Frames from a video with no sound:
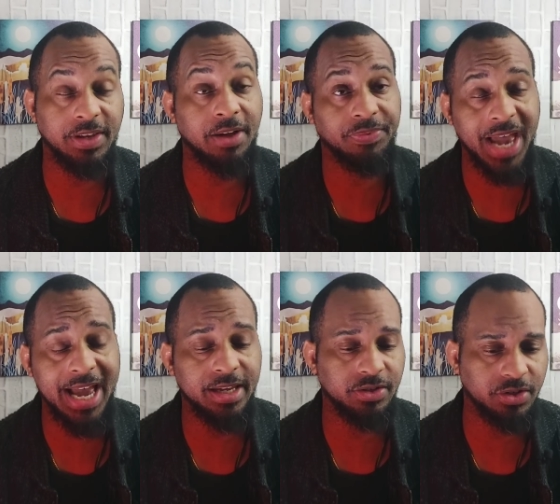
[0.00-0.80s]
Now,
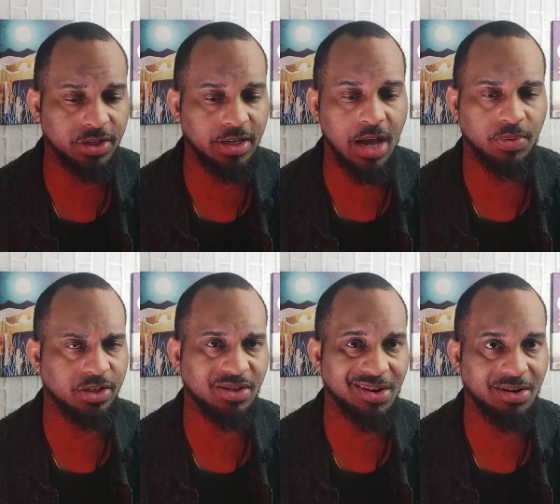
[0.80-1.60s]
that is good. I
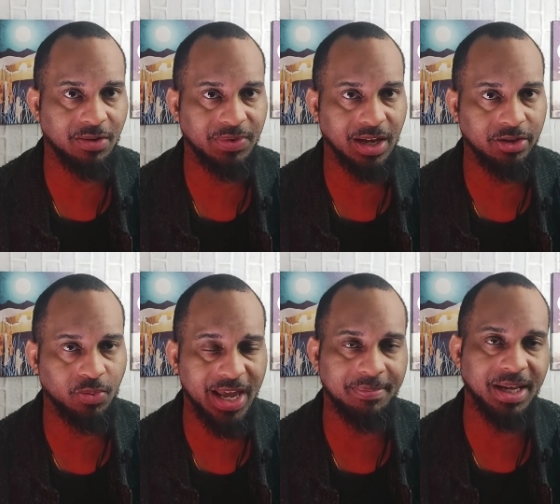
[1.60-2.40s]
wouldn't have started off the other
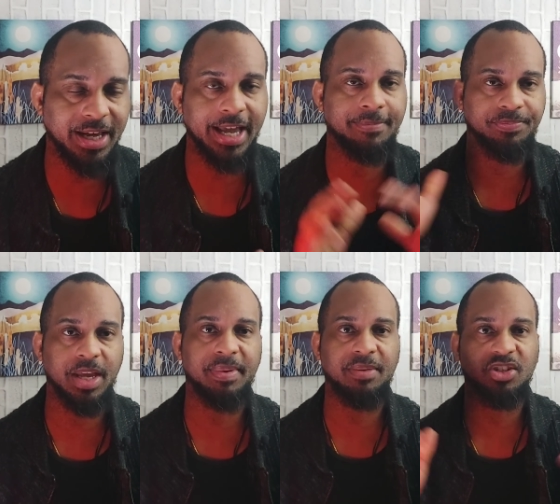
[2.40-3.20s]
way, but hey,
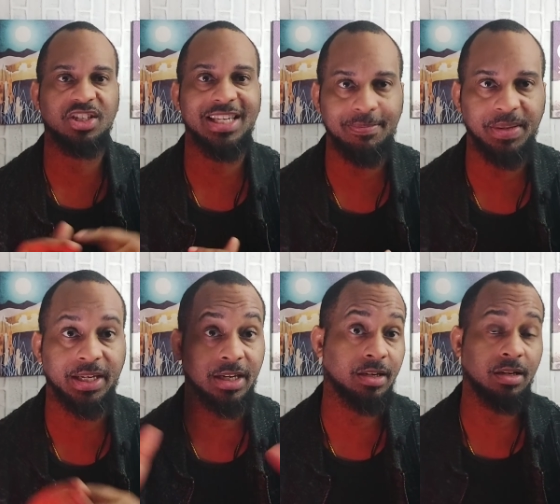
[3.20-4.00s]
maybe I'm just
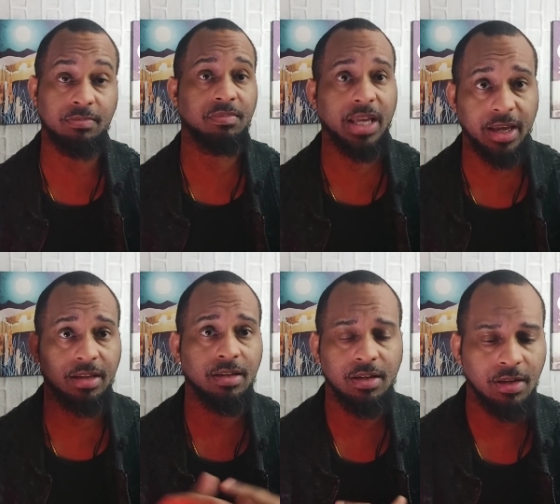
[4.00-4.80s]
nitpicking. And yeah,
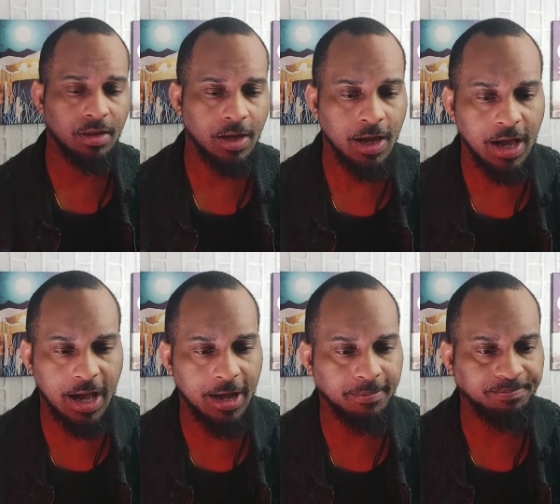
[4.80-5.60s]

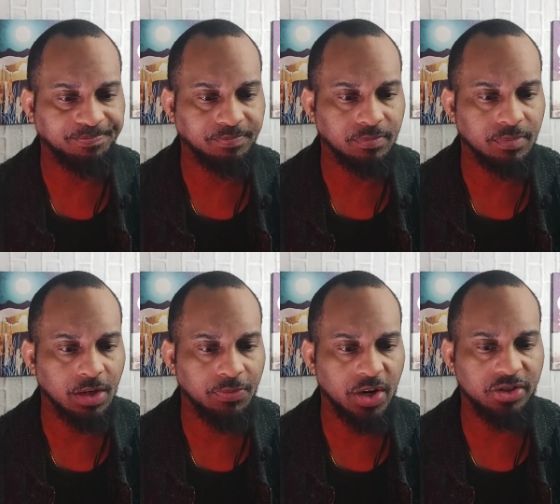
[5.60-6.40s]
um,
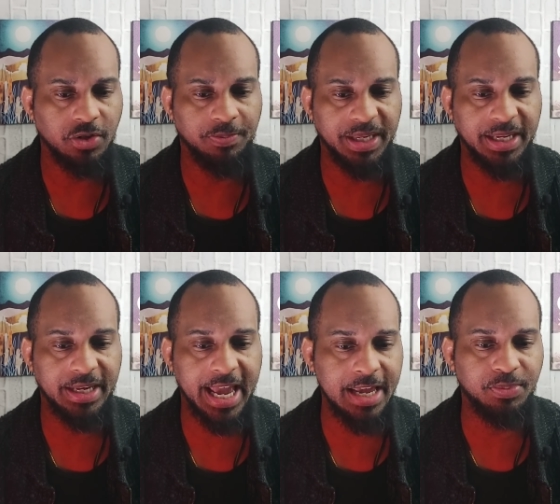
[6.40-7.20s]
for us to
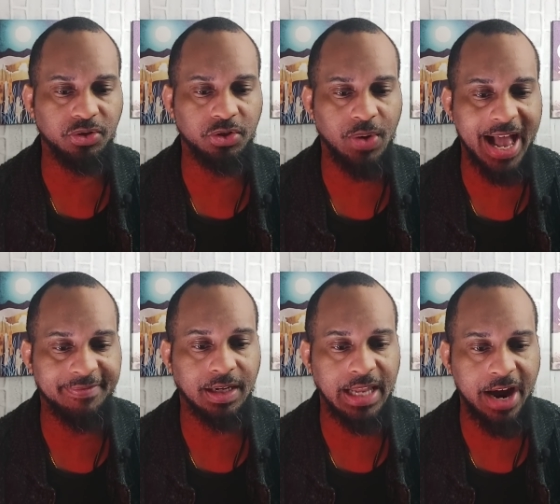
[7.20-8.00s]
be able to
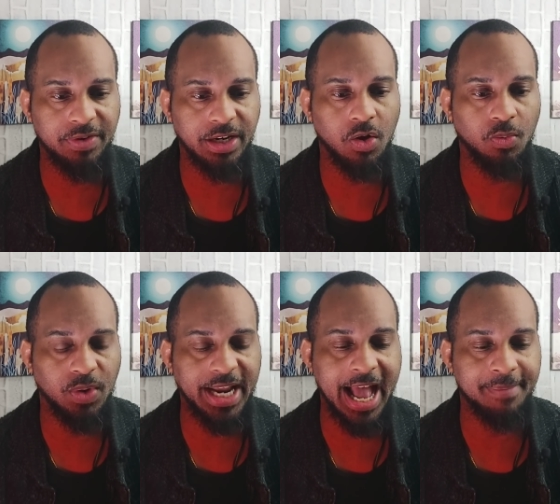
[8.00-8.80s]
have clarity on
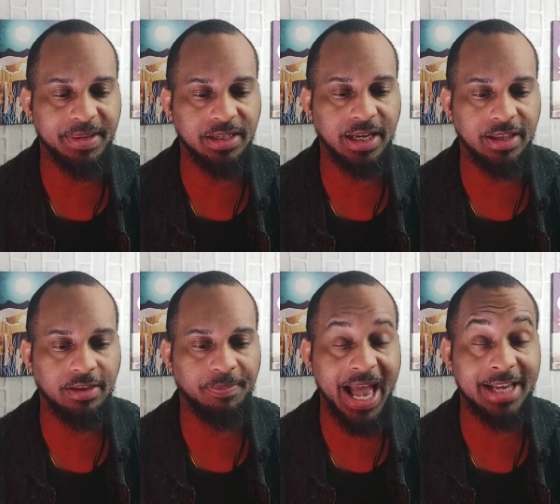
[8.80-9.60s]
what happened in
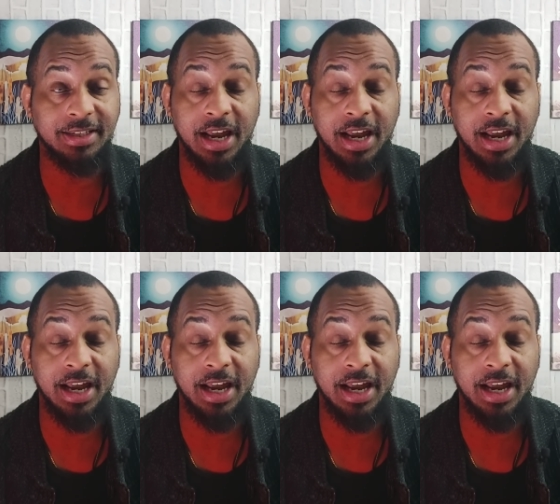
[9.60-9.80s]
the past.